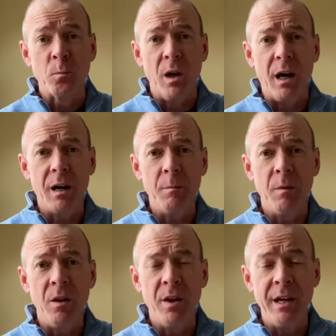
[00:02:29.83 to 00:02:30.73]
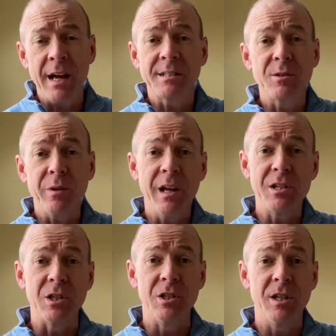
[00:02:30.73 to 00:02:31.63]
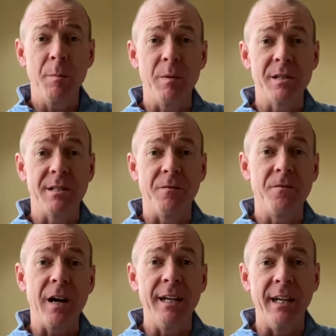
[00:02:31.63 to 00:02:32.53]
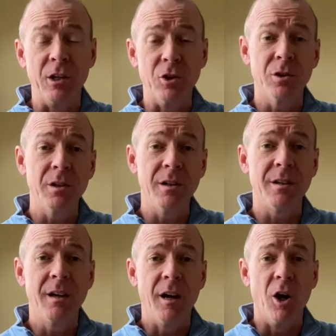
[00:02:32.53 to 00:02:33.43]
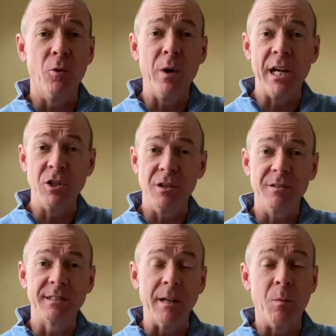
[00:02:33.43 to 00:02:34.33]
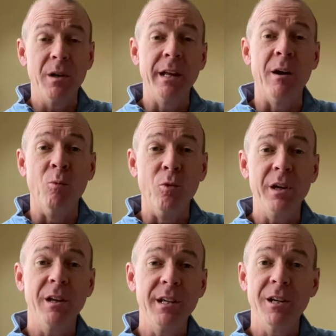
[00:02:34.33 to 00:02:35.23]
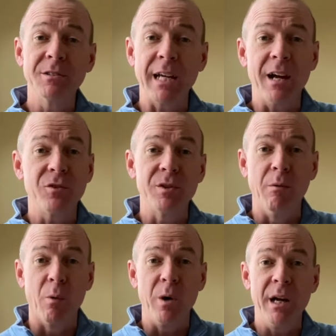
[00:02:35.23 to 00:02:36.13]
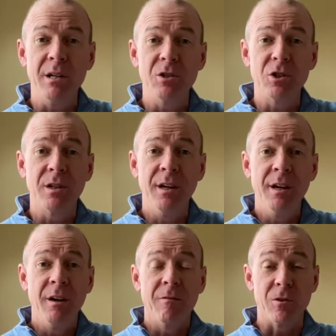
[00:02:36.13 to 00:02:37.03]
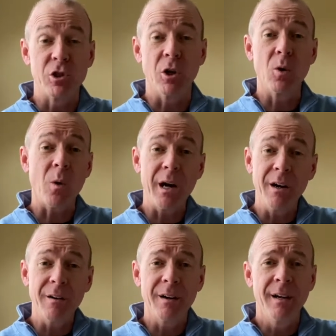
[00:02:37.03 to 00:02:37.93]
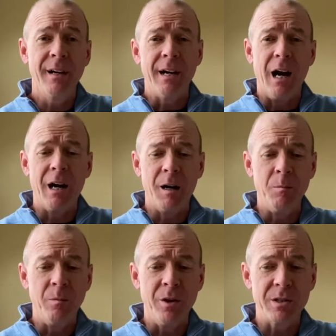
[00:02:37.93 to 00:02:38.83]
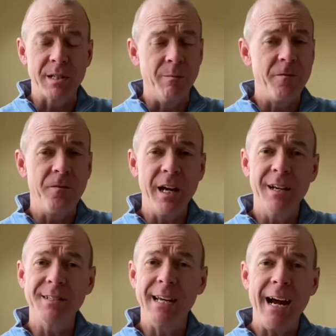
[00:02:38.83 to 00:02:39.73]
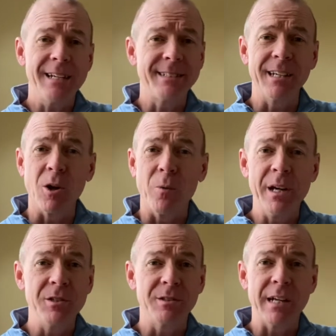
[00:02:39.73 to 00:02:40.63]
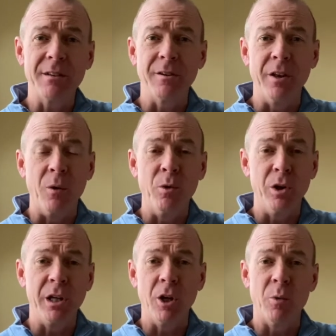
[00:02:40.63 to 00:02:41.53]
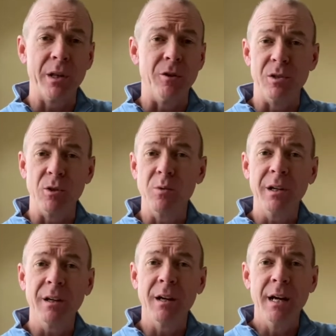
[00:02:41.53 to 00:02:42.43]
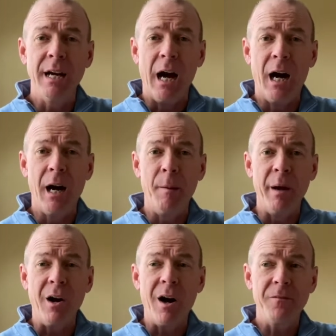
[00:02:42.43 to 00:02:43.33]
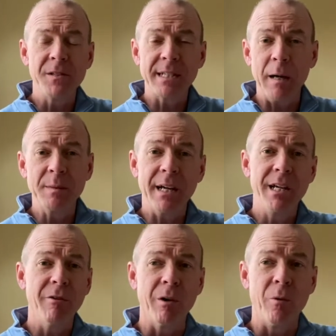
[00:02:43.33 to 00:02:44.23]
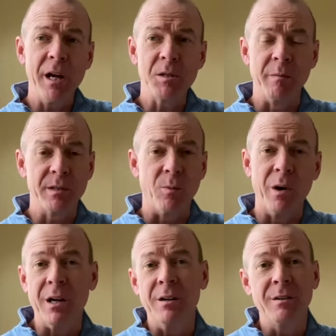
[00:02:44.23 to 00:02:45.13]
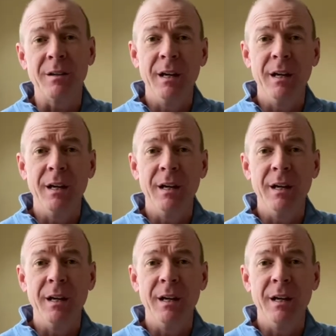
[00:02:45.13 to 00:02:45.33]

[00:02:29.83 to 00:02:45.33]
The next relationship is to find a good arranger, someone that really knows how to arrange for show choir. There's some fantastic arrangers out there that really know what they're doing, but oftentimes I hear arrangements where